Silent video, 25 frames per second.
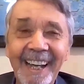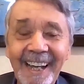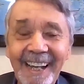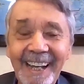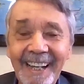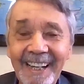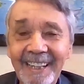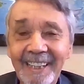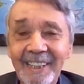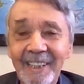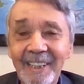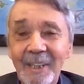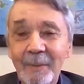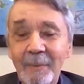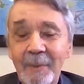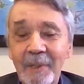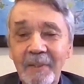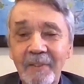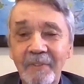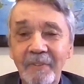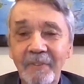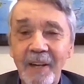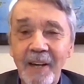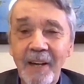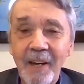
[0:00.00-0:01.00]
And
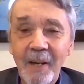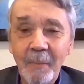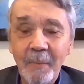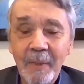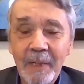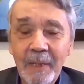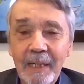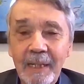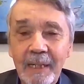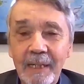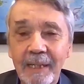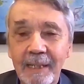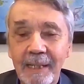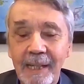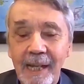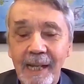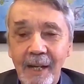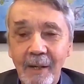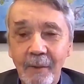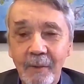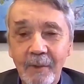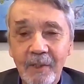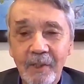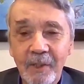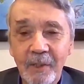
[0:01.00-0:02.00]
Dolma found me, and
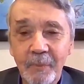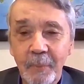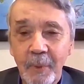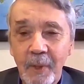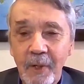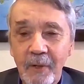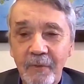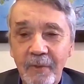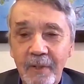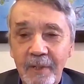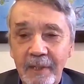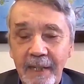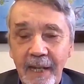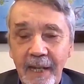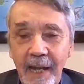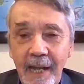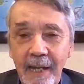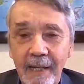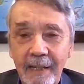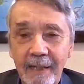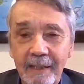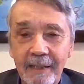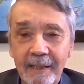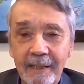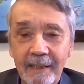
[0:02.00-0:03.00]
I was the perfect
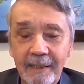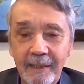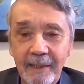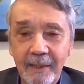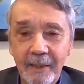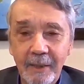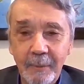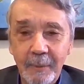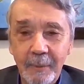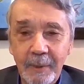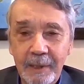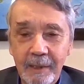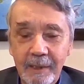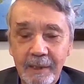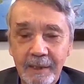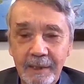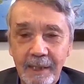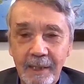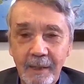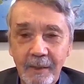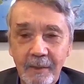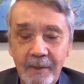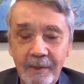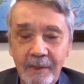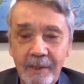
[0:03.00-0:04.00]
candidate, because
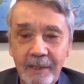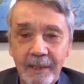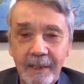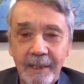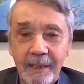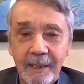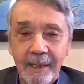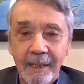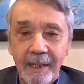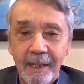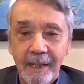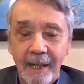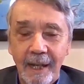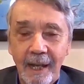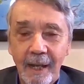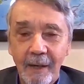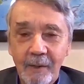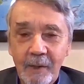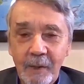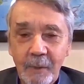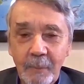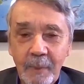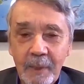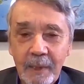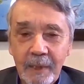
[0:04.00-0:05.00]
I
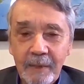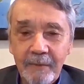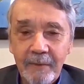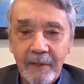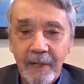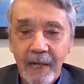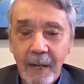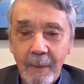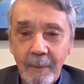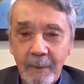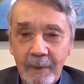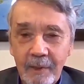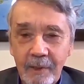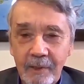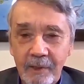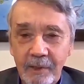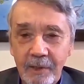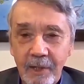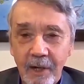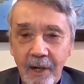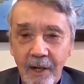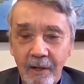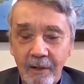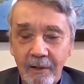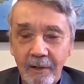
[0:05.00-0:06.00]
was a bit of an amateur
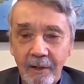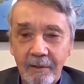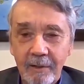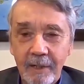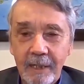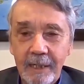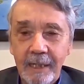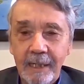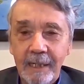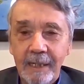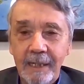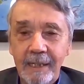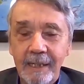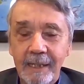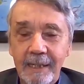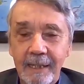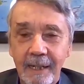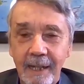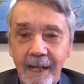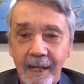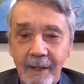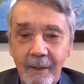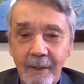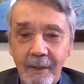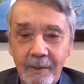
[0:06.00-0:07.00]
scholar already,
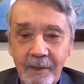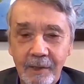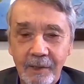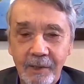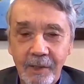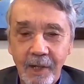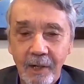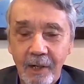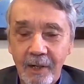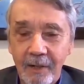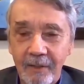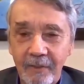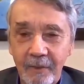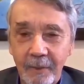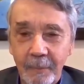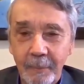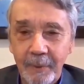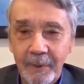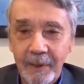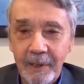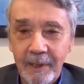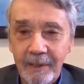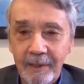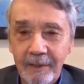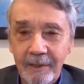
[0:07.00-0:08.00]
and I was a sucker for
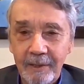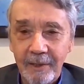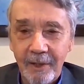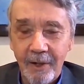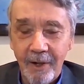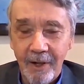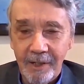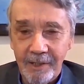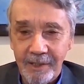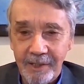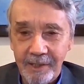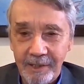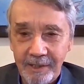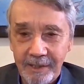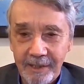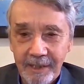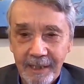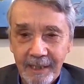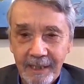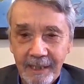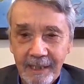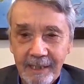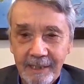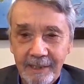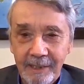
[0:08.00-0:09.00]
political causes.
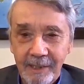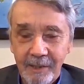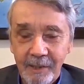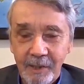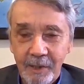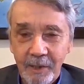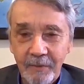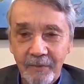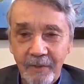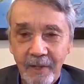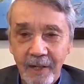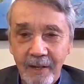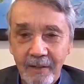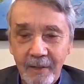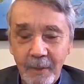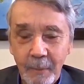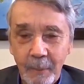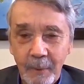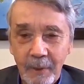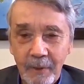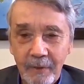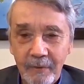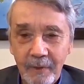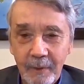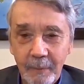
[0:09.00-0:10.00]
So she found the
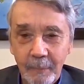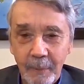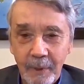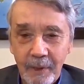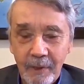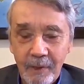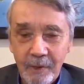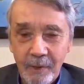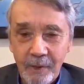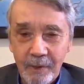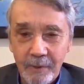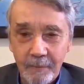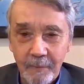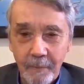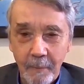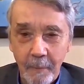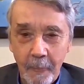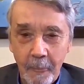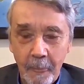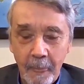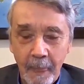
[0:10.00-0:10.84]
perfect person.